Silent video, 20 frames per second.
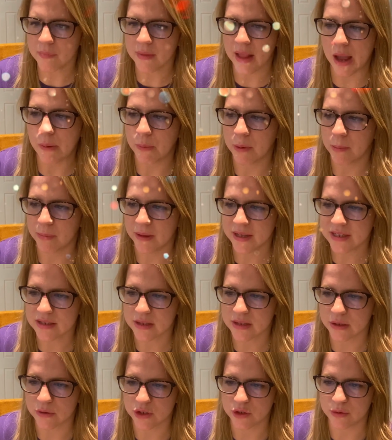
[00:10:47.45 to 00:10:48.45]
I will bless
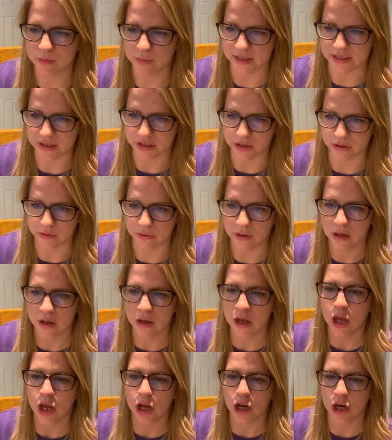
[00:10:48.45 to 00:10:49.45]
those who bless you,
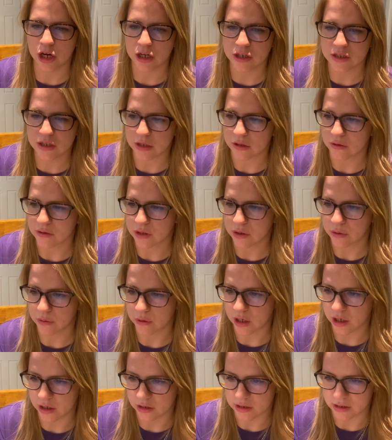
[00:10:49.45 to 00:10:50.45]
curse those who
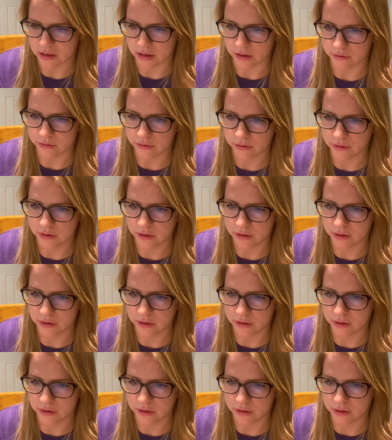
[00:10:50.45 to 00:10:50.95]
curse you.